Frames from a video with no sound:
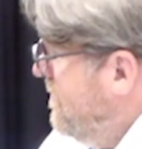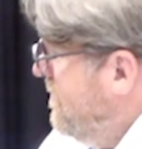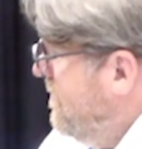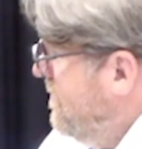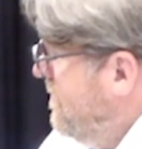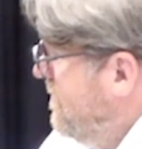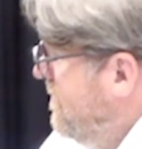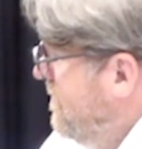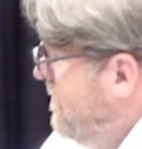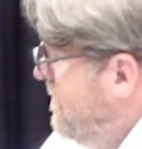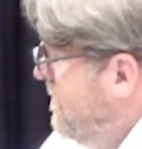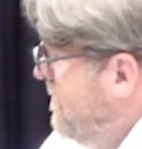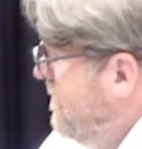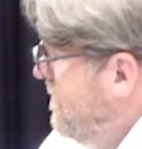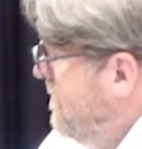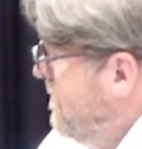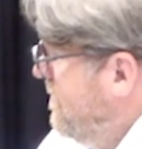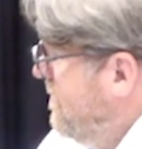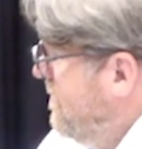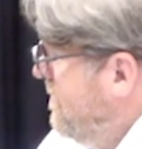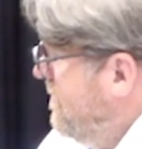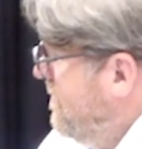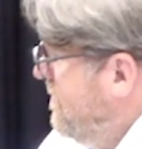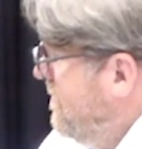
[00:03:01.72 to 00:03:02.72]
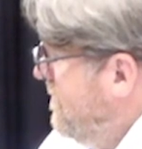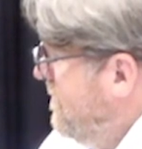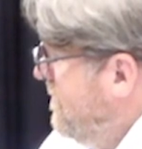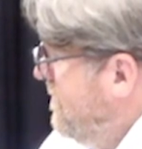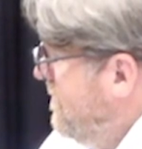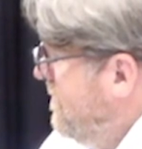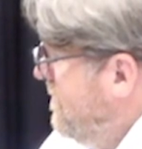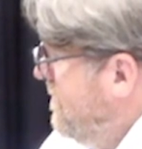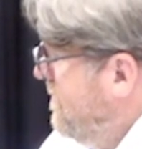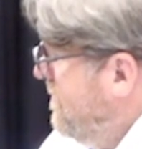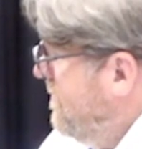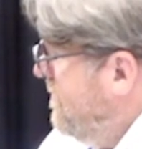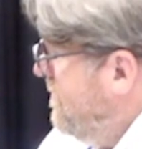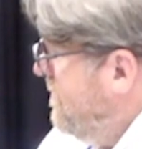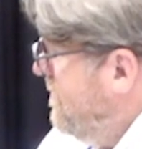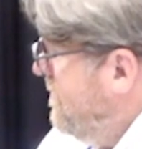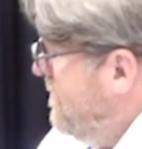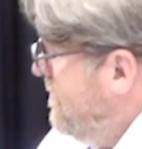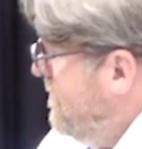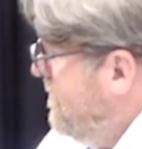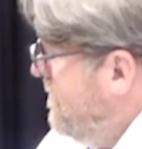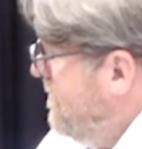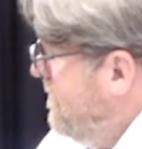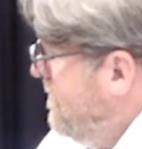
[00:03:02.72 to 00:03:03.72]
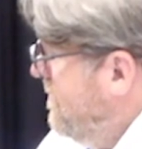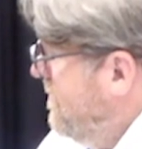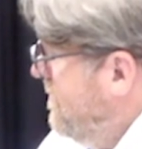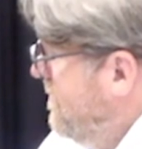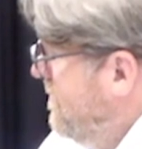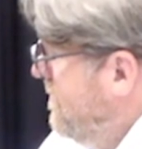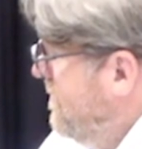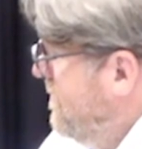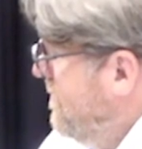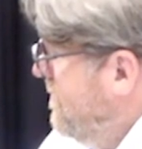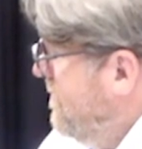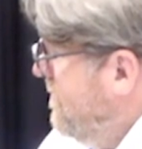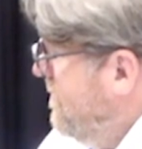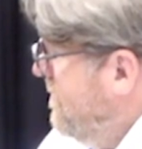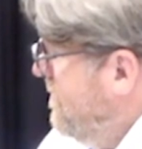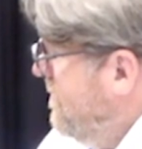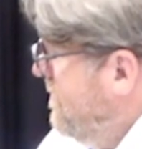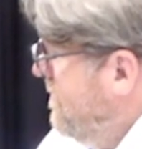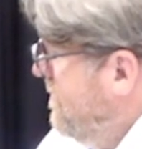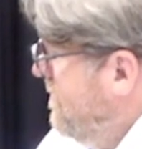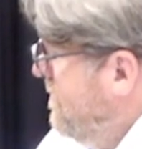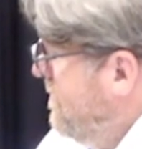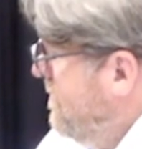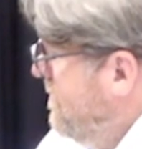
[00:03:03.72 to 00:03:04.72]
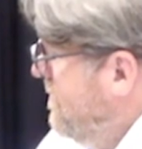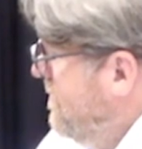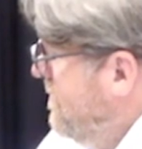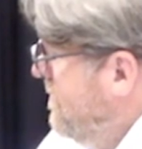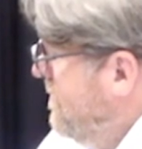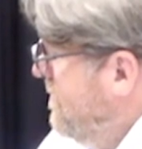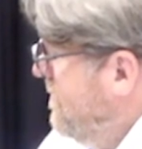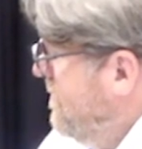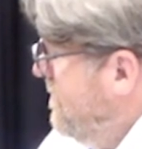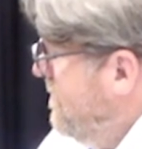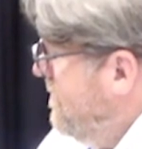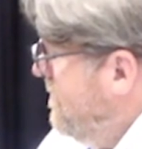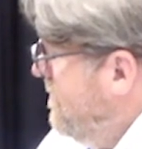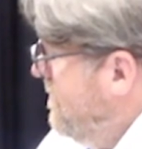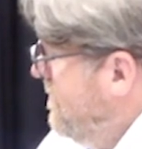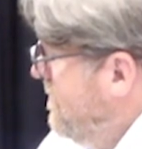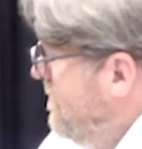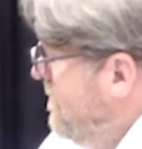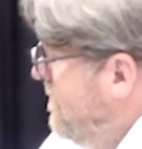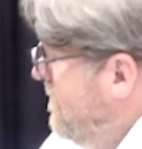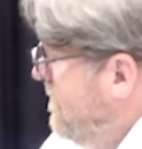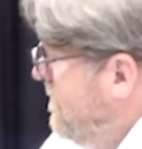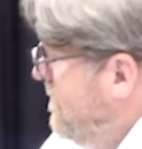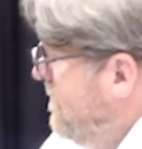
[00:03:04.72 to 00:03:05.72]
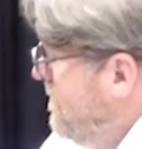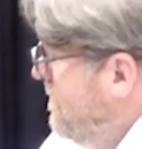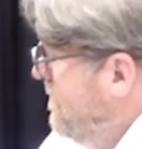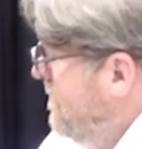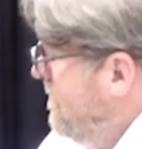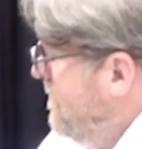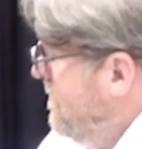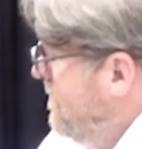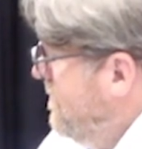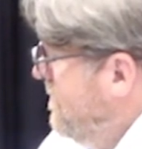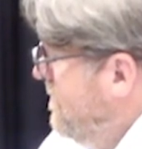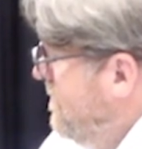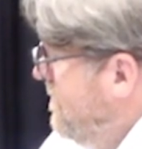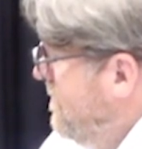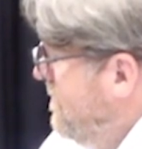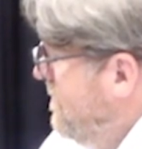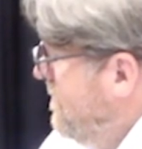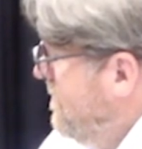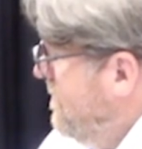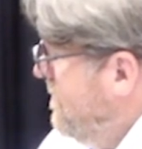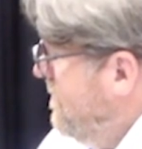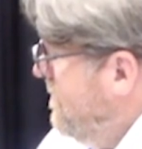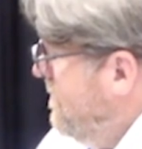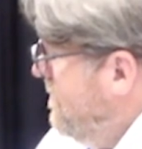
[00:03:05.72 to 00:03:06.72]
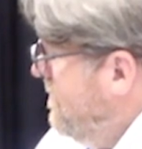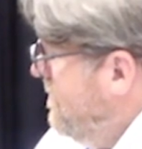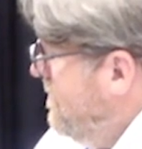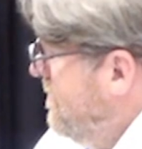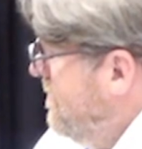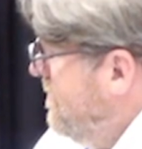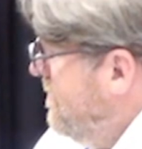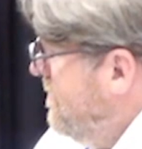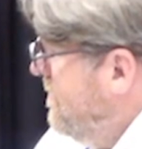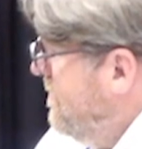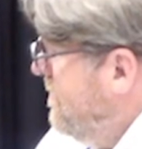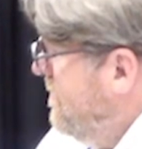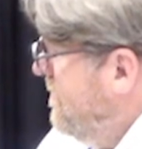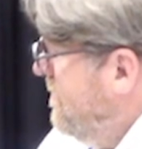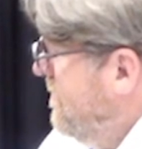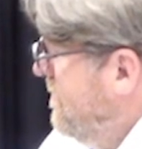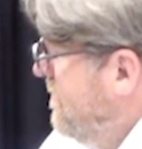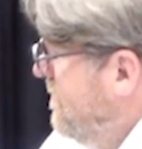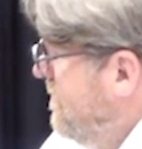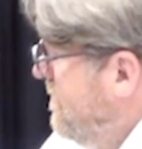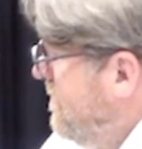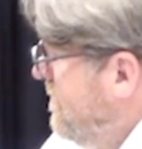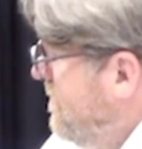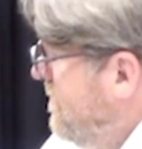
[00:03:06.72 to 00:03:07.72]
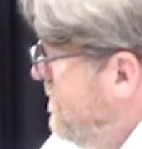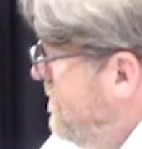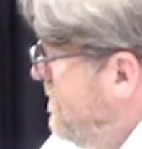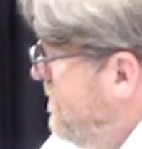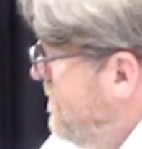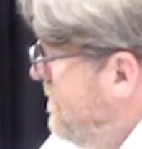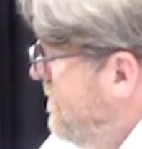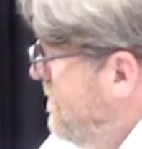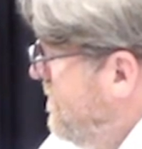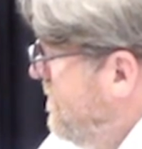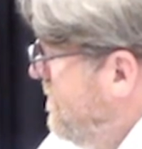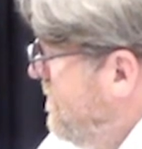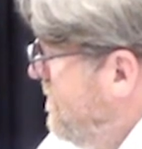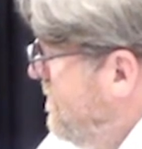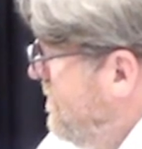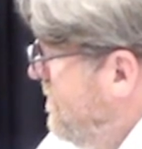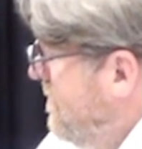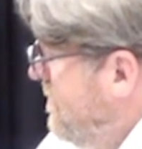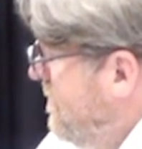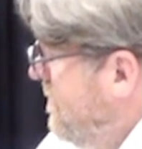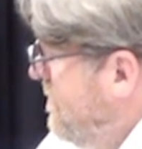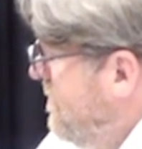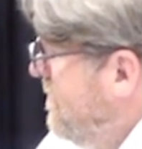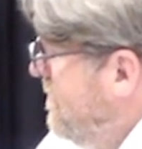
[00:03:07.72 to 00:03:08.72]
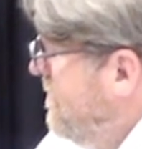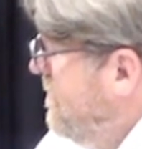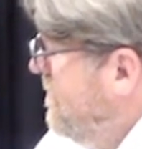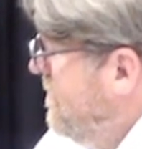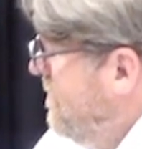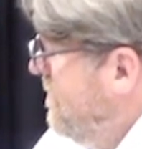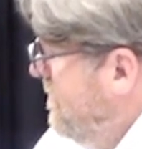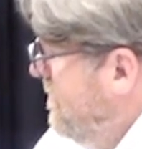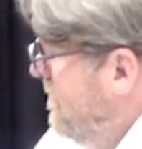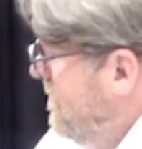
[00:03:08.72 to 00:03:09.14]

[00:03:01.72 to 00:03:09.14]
The person shown says nothing.